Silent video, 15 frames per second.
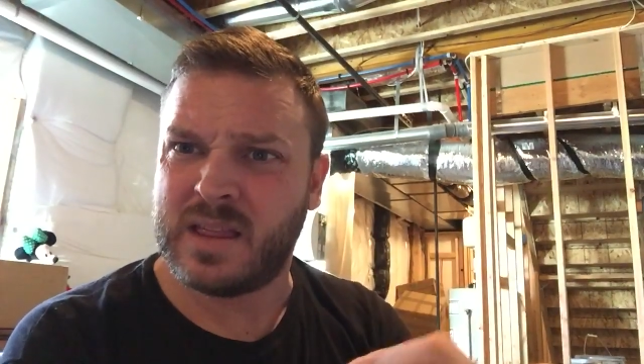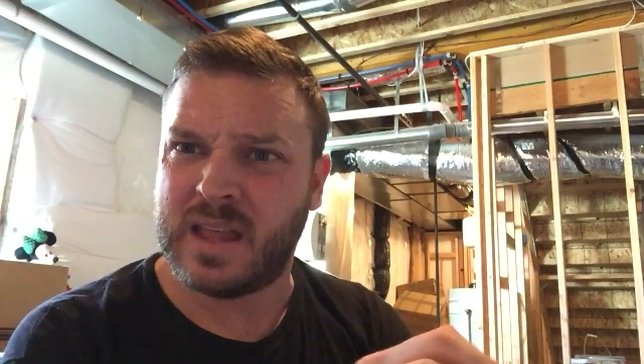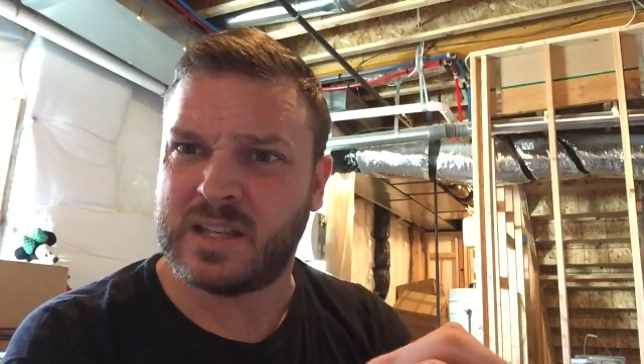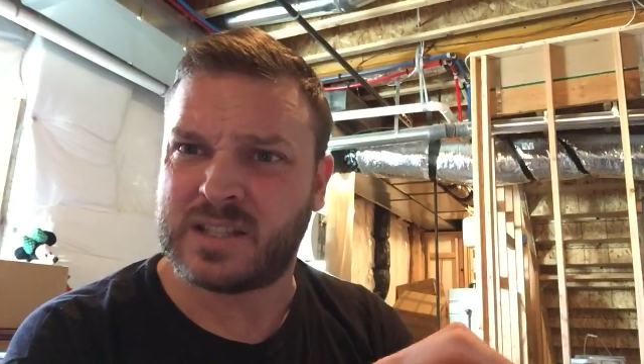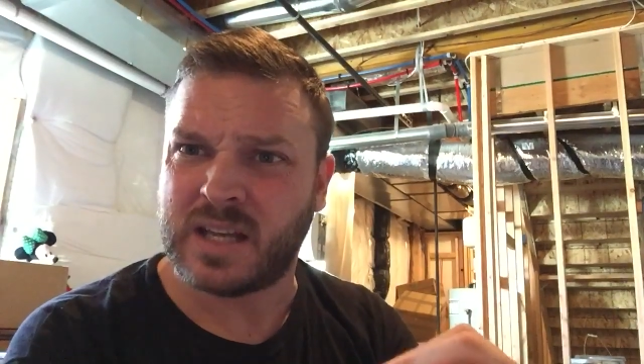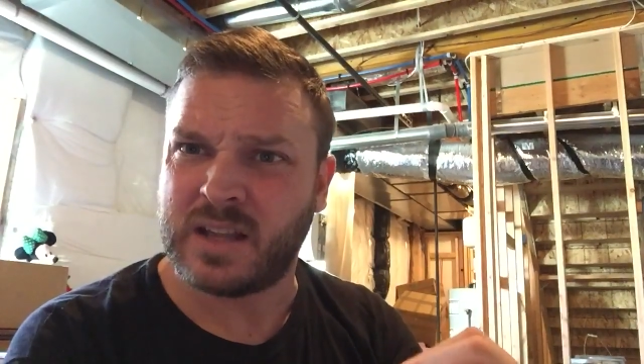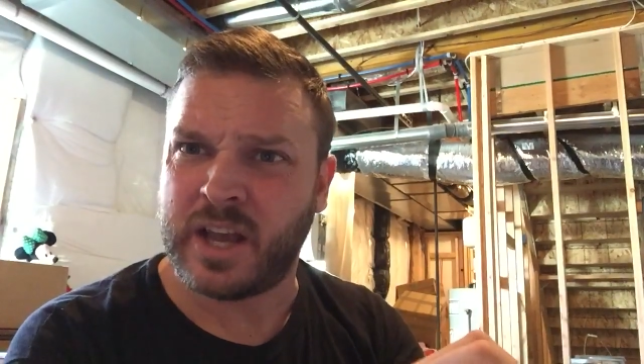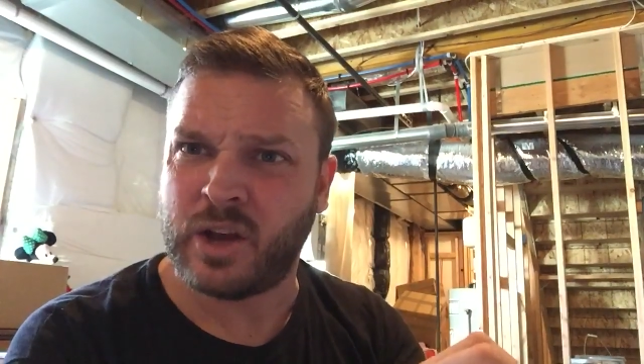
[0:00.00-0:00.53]

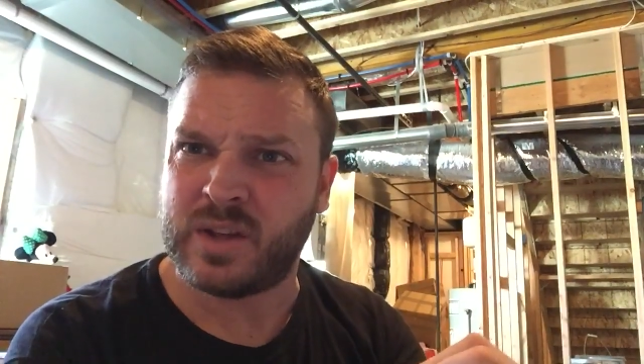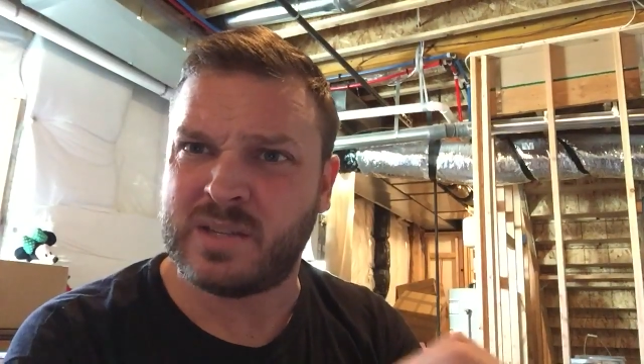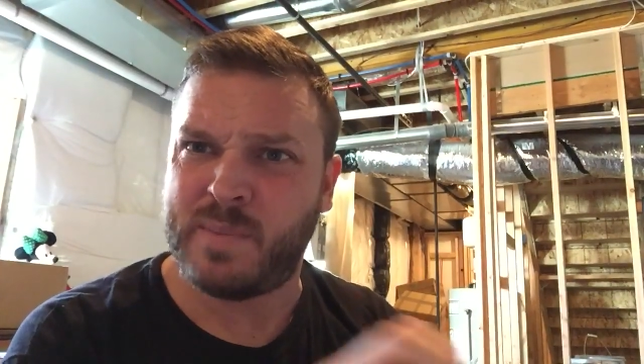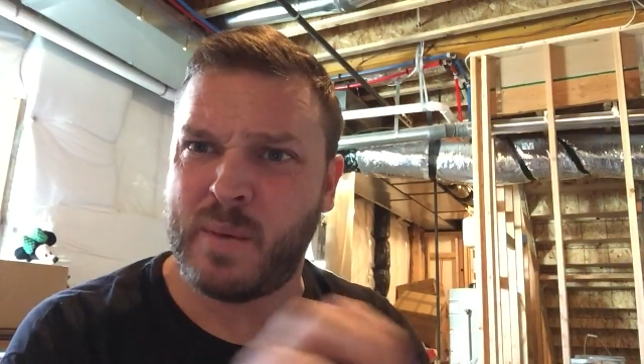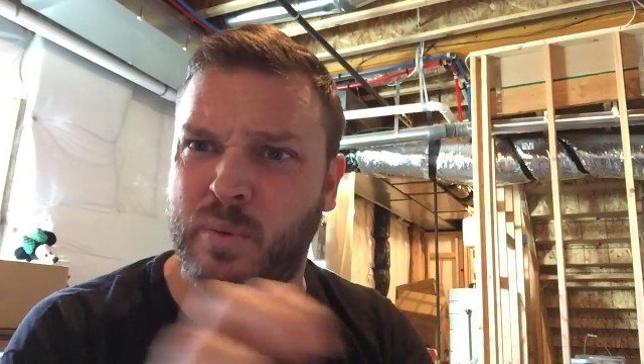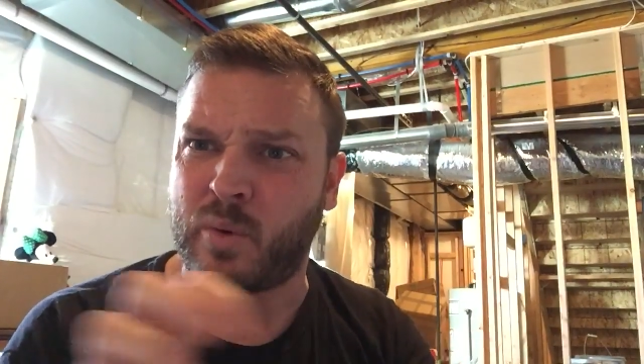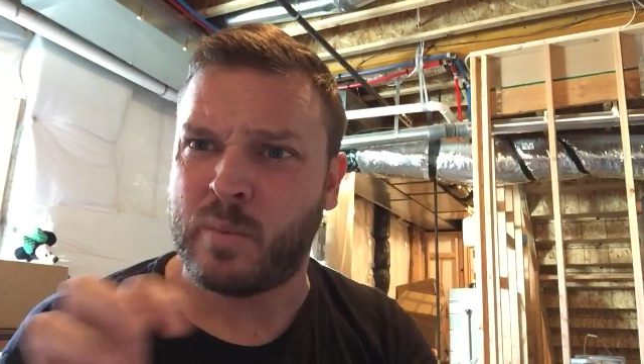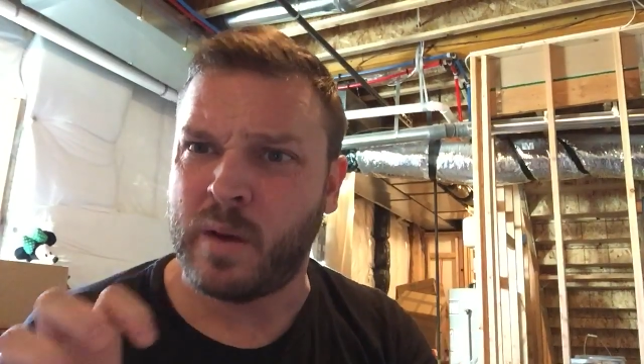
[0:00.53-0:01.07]
suddenly all these
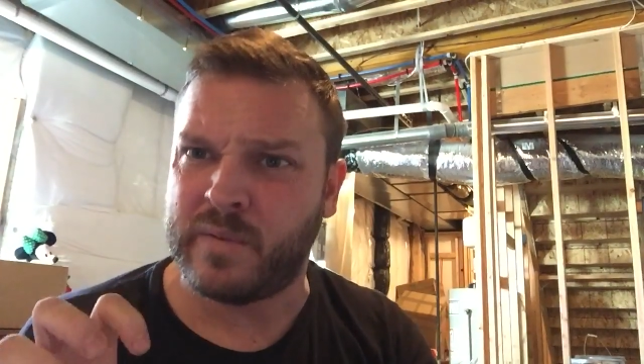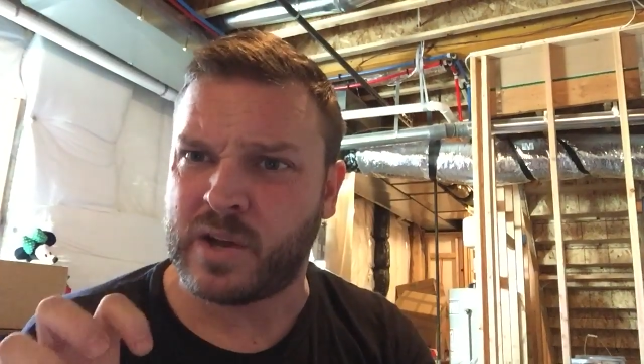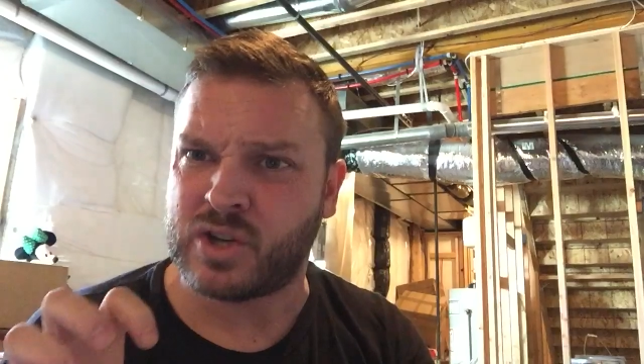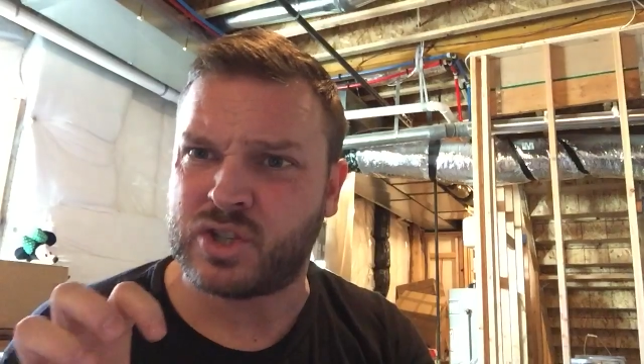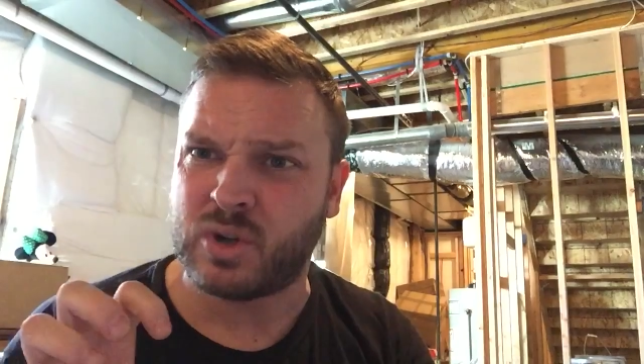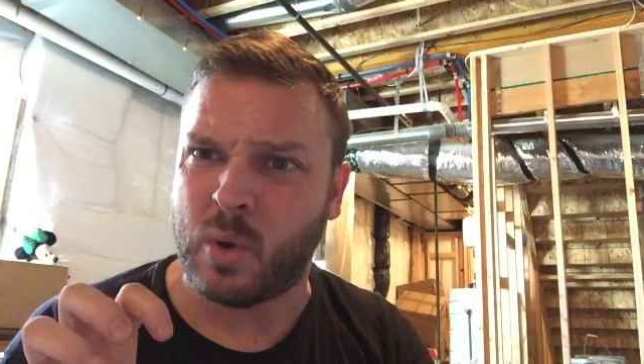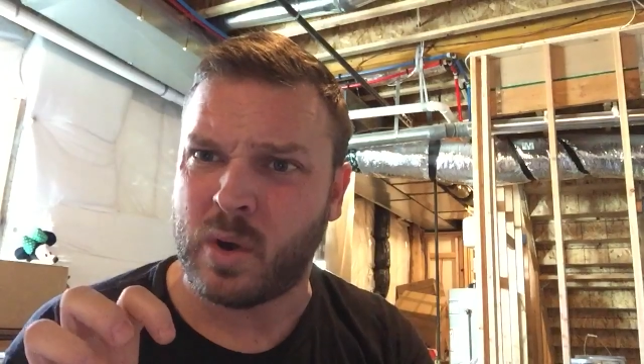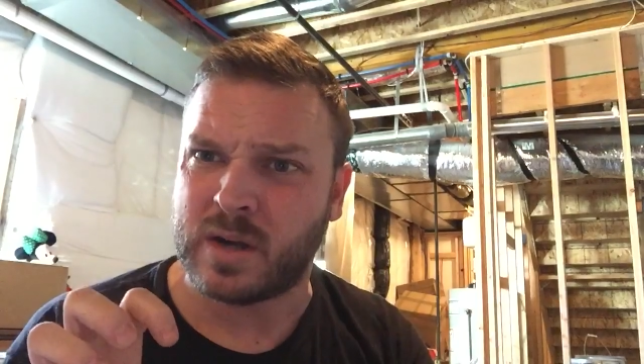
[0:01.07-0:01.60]
people remove their
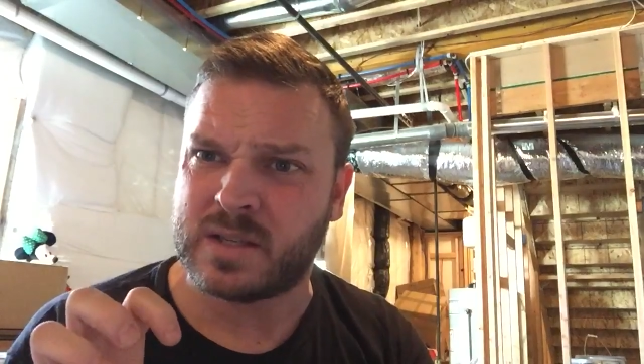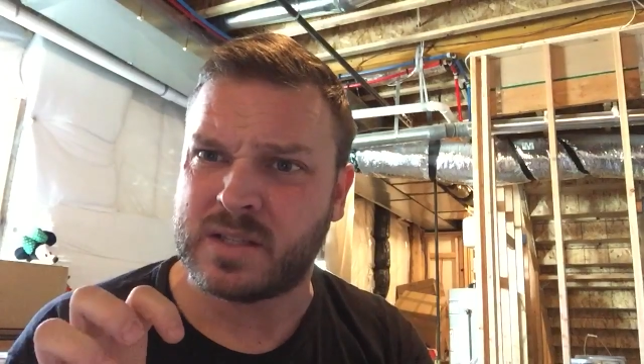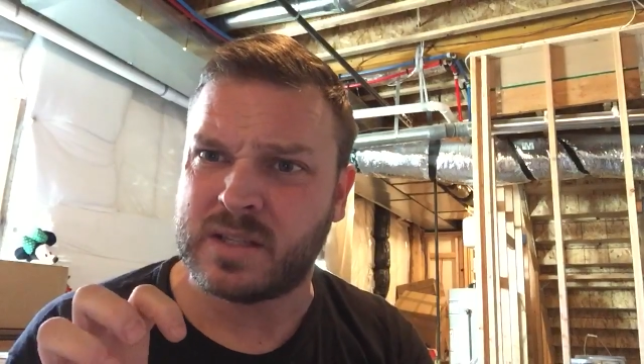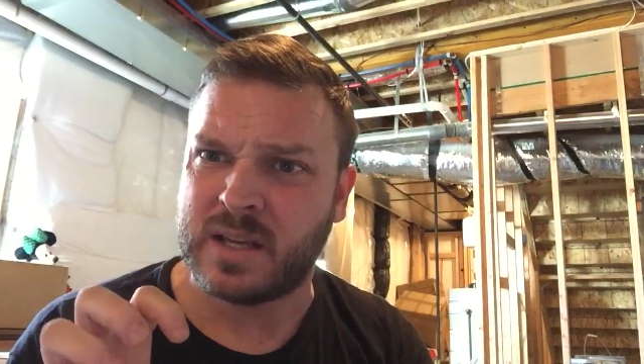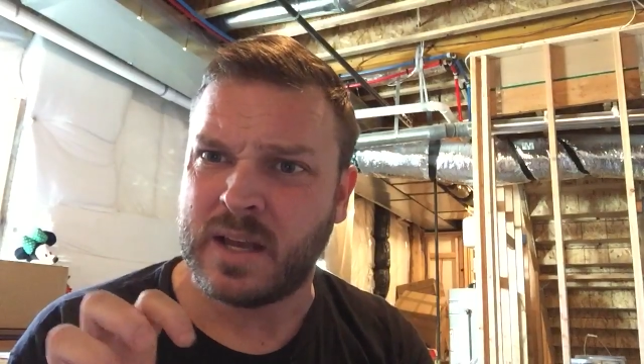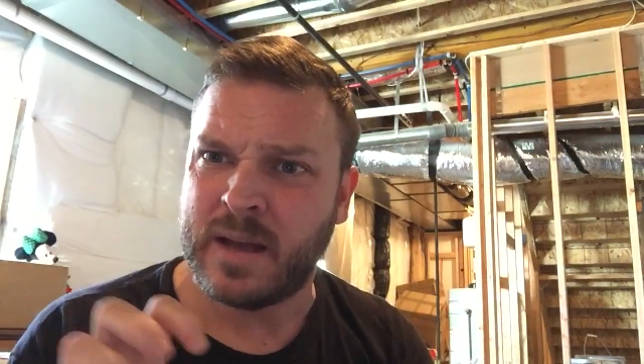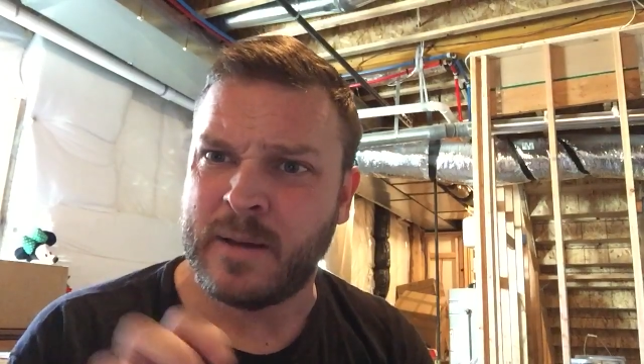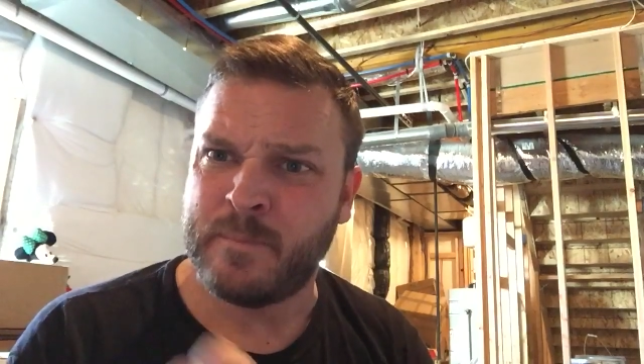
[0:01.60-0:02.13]
shorts